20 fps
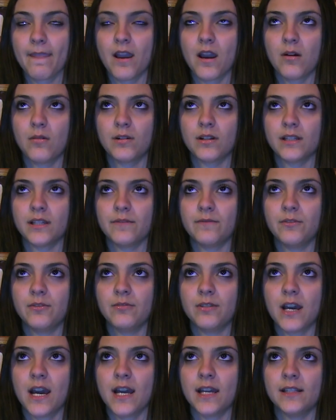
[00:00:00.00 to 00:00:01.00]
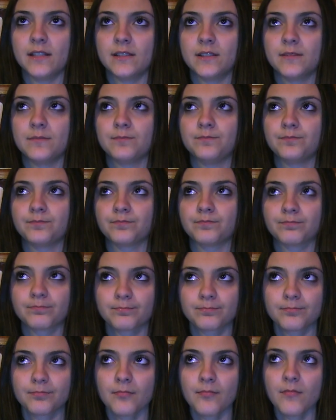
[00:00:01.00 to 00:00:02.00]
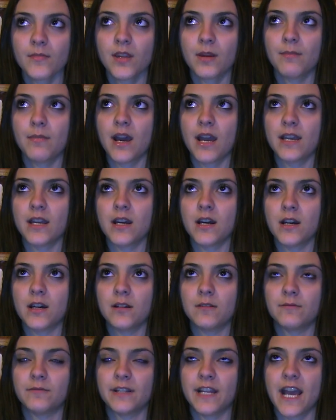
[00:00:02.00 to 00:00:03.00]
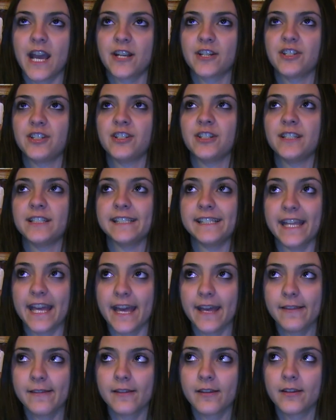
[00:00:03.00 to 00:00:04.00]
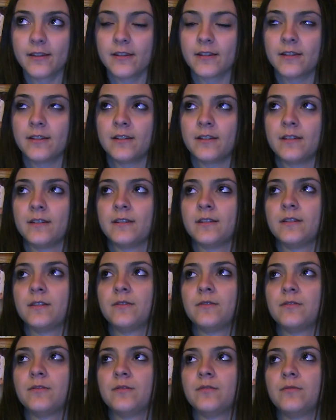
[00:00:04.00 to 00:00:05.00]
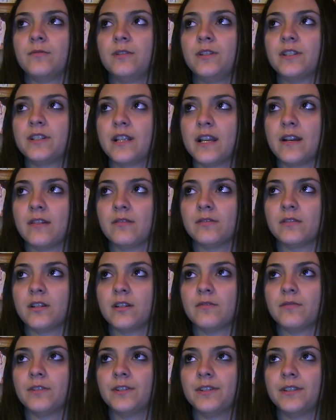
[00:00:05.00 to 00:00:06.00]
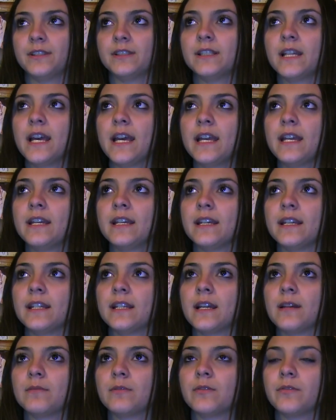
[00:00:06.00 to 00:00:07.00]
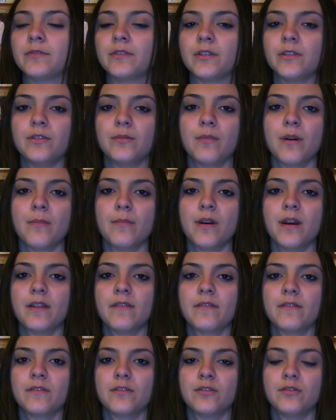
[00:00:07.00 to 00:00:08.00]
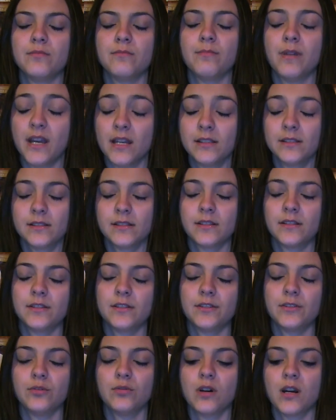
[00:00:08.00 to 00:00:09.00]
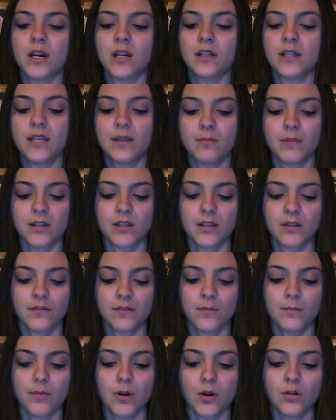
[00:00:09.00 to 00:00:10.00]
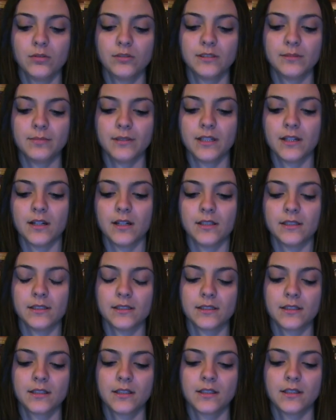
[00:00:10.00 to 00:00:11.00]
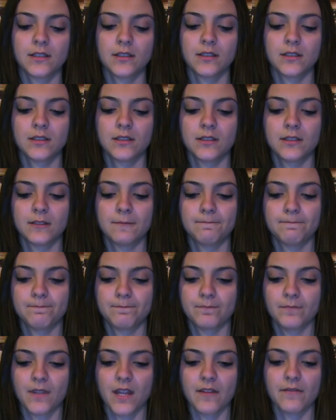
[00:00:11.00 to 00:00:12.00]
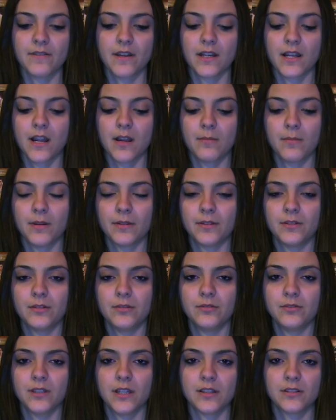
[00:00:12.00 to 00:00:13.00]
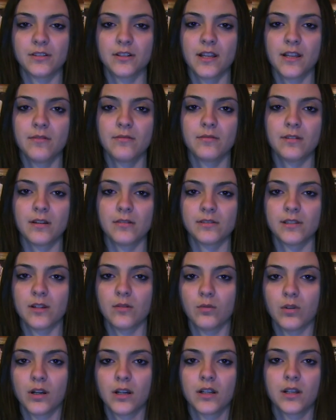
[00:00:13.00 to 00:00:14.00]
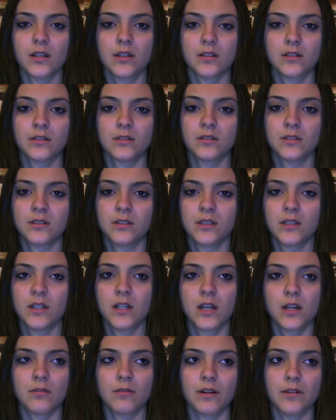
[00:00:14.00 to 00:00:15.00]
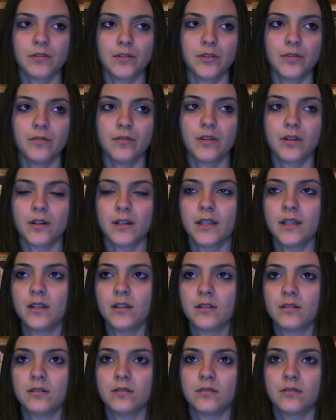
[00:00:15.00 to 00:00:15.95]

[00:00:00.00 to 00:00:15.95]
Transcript: I want to give you guys my reaction to his death, which sounds unreal to say, and I'm going to do my best to keep myself composed, because I found out about the news yesterday when I was at work around 2:30.